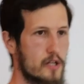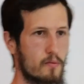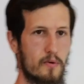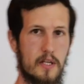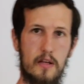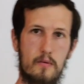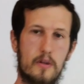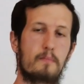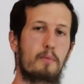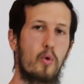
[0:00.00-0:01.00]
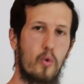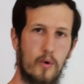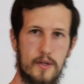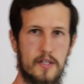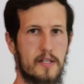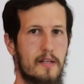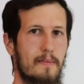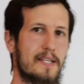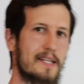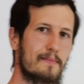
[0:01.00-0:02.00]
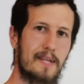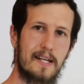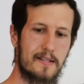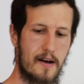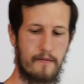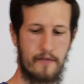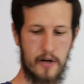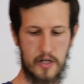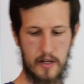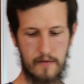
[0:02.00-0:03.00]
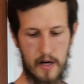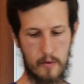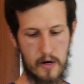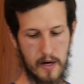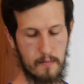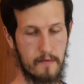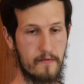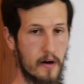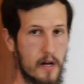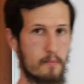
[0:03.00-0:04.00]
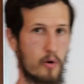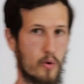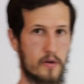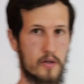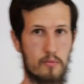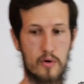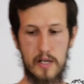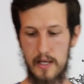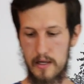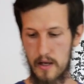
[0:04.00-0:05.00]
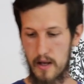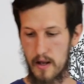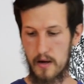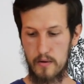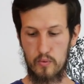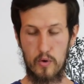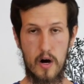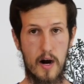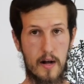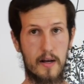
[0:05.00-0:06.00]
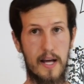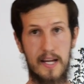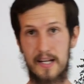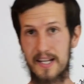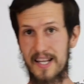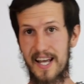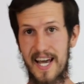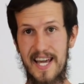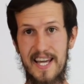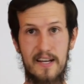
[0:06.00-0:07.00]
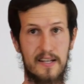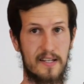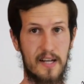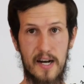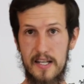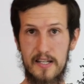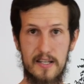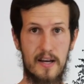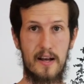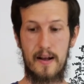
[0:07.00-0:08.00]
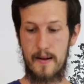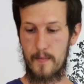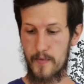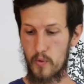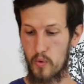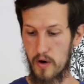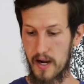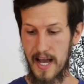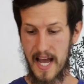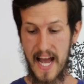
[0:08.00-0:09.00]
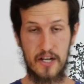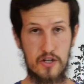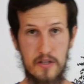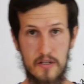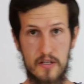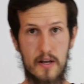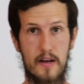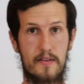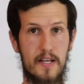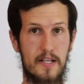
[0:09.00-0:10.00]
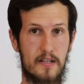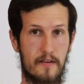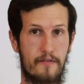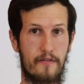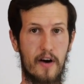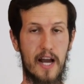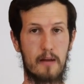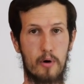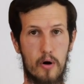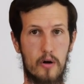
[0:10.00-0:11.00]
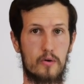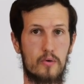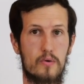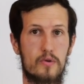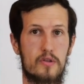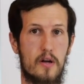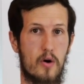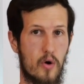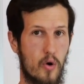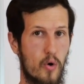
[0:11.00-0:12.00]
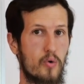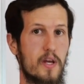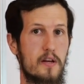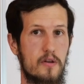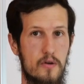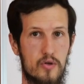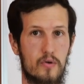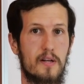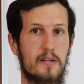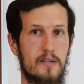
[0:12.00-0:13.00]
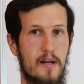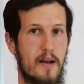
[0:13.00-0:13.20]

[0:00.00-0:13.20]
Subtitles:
when we're dealing with a poor system, a system that is not functioning very well, it can be very important to bring in rock and clay dust or ashes. These fine particles are holding nutrients